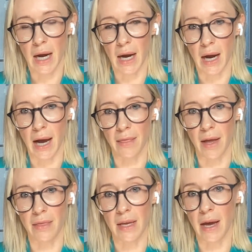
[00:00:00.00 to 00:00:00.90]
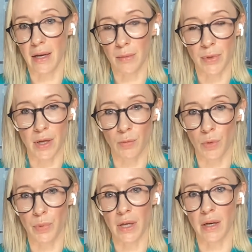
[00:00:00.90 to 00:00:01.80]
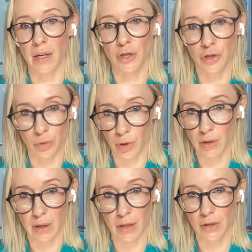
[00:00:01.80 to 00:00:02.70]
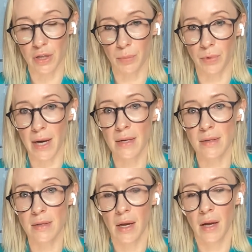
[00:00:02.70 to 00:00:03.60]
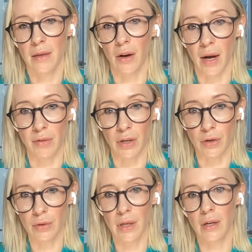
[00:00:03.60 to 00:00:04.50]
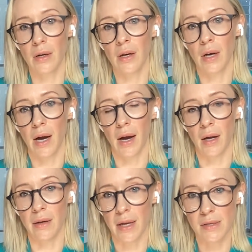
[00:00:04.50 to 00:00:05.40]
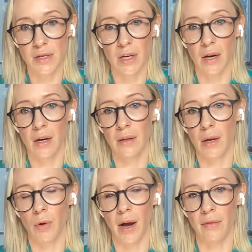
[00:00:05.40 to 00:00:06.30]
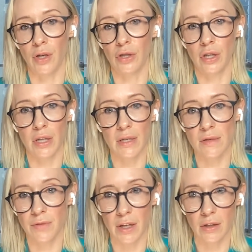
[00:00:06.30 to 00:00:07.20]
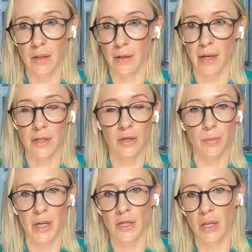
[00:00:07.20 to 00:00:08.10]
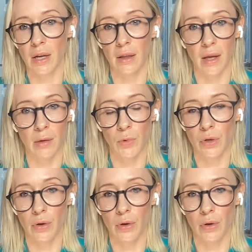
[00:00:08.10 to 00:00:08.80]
And then the NDP will be in a short leadership race. They'll have a new leader next year. They will have a goodies-filled election budget, and then we'll